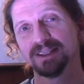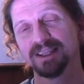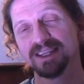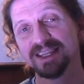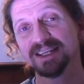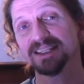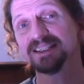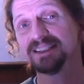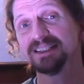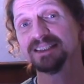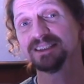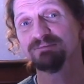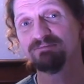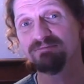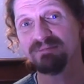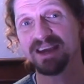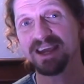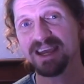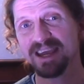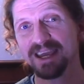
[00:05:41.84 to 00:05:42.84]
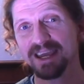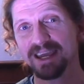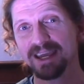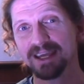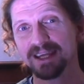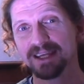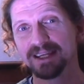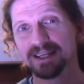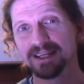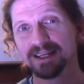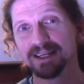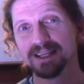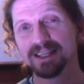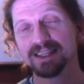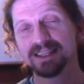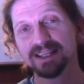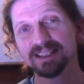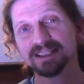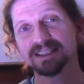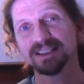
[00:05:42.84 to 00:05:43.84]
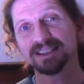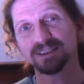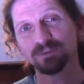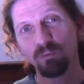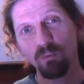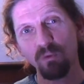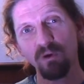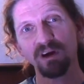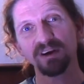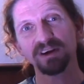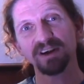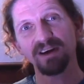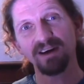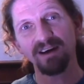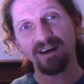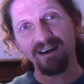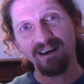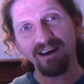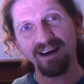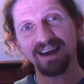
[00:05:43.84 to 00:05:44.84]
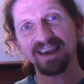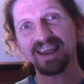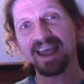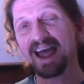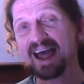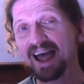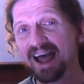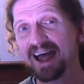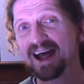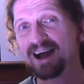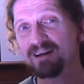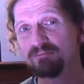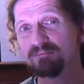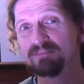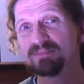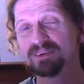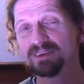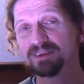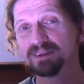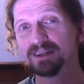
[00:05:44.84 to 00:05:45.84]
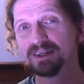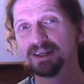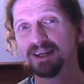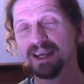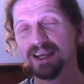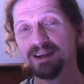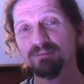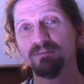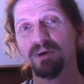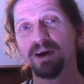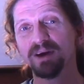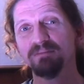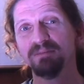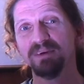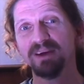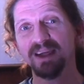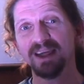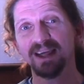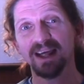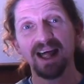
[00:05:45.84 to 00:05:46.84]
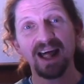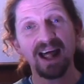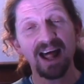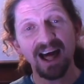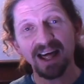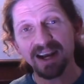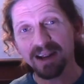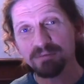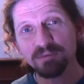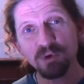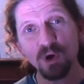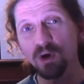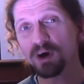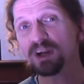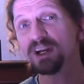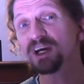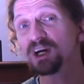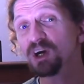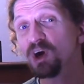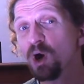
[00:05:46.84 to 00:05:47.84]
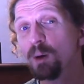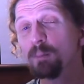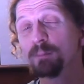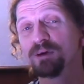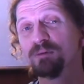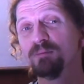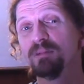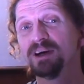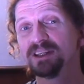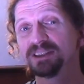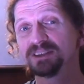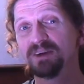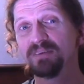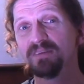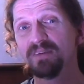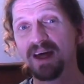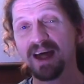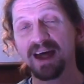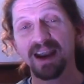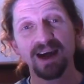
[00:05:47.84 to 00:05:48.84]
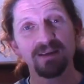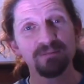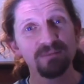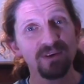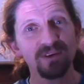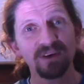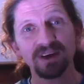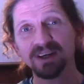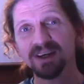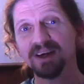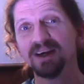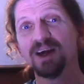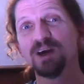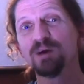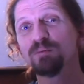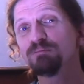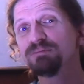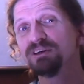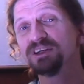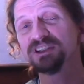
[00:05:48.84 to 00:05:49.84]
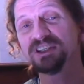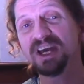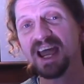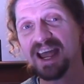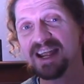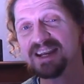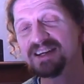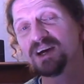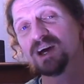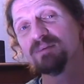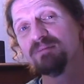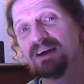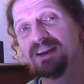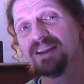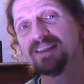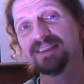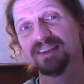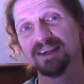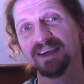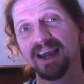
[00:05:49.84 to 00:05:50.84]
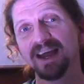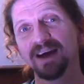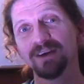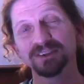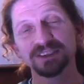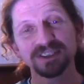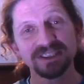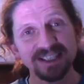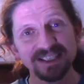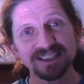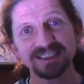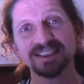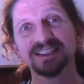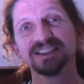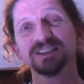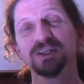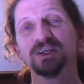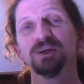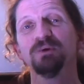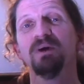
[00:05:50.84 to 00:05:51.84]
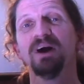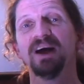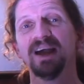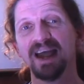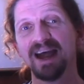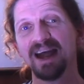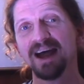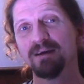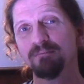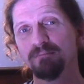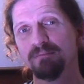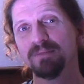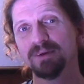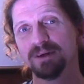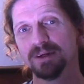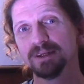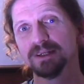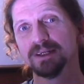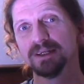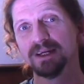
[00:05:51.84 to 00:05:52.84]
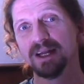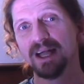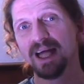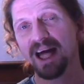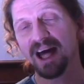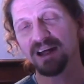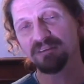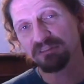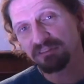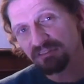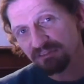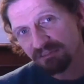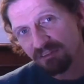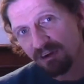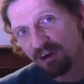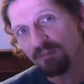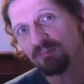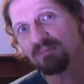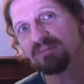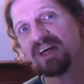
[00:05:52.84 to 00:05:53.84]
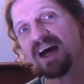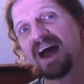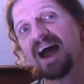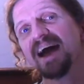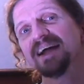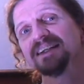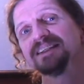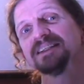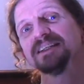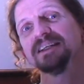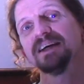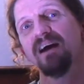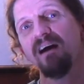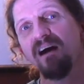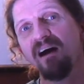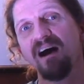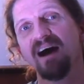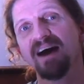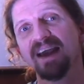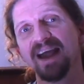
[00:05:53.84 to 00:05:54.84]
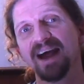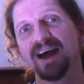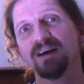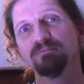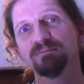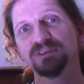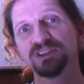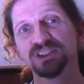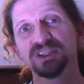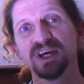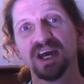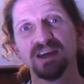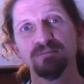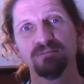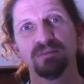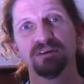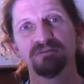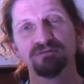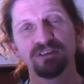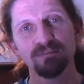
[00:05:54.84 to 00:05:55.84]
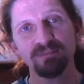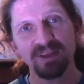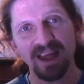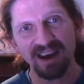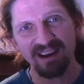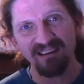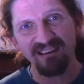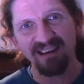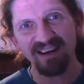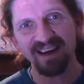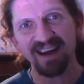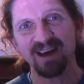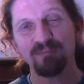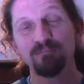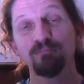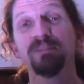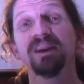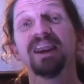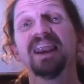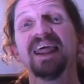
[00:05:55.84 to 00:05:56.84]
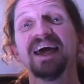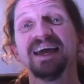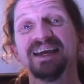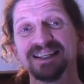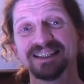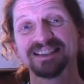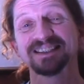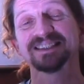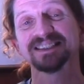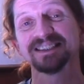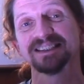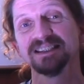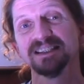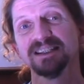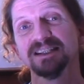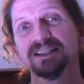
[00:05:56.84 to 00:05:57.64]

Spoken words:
This is me. This is what I am in my being. And I'm not going to compromise on that. I'm not going to pretend I'm anything else. This is who I am. And from that I am statement, from that I am place,